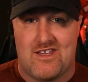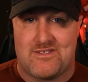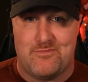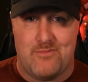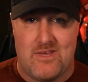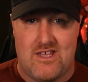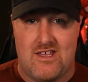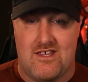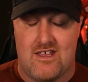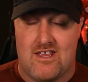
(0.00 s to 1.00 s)
it's
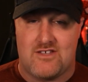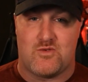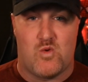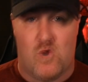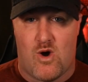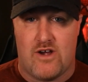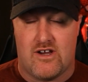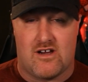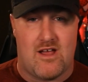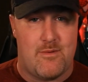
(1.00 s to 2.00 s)
me, it's
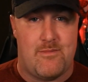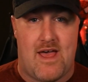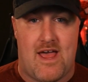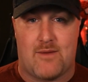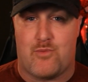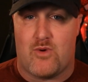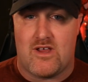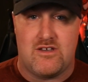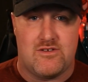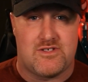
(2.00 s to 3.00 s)
Warrior, coming back,
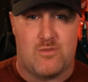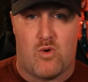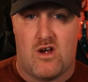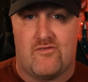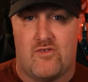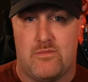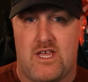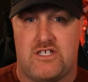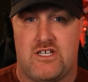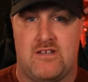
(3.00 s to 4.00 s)
bringing you some more
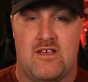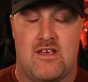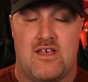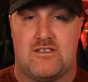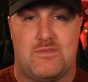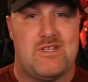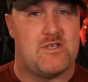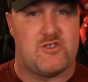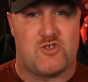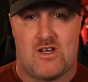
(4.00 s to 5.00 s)
information, some tips
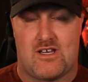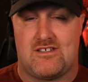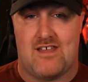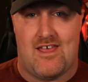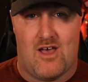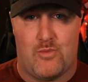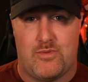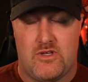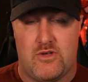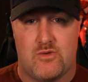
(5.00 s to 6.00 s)
and tricks to help
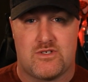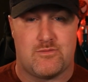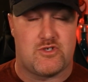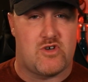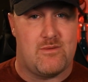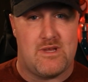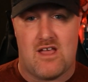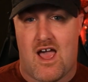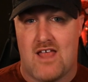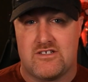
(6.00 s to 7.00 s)
you, some streaming
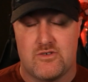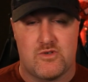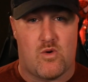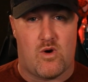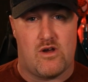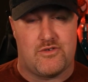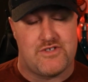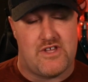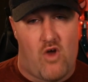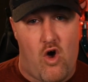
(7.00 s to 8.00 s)
guides, tutorials,
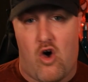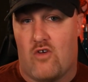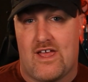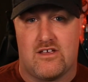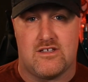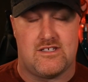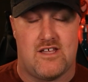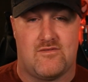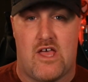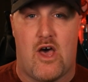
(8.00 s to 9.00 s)
and all that good
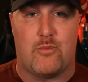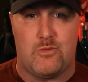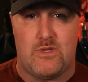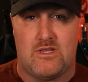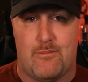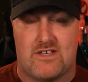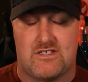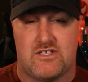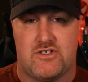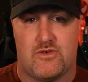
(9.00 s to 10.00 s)
stuff to help you be the best
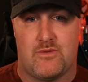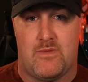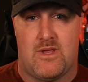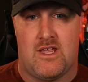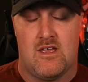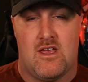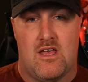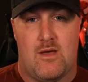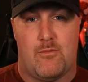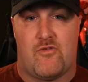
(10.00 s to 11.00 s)
that you can be.
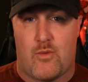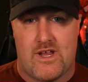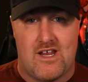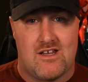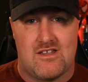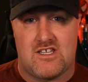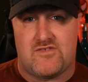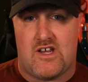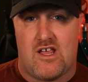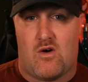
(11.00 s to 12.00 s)
Before we get into this
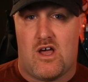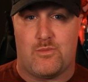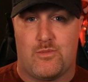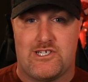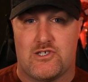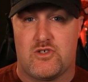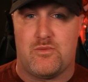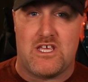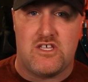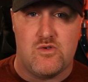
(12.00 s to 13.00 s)
video, I hope that you'll do
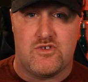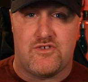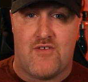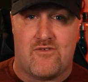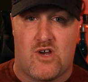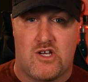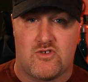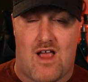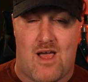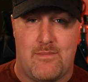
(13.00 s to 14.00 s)
me a huge favor and
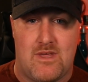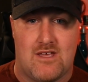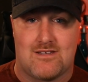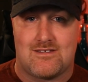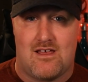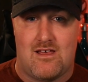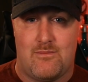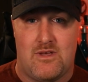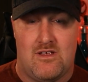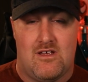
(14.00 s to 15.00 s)
drop me a
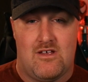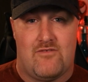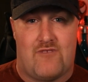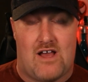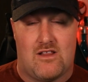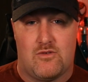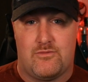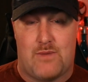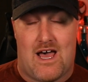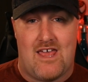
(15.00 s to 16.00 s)
sub, followed
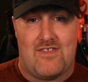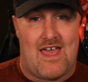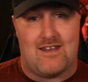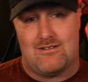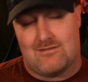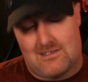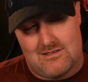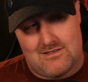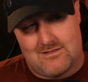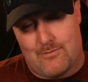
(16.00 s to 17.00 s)
by that
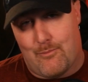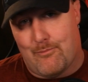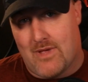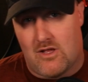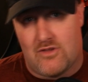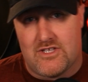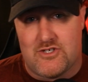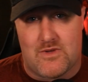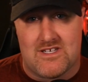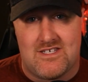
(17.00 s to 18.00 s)
bell that you
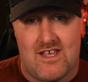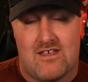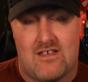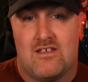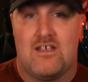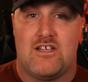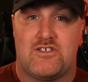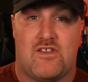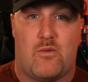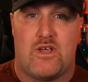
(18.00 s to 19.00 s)
can tick,
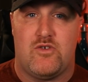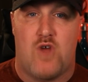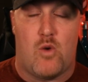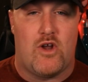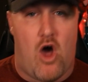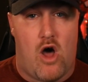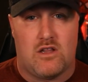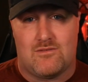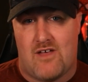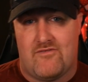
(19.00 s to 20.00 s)
so that way you know when all of my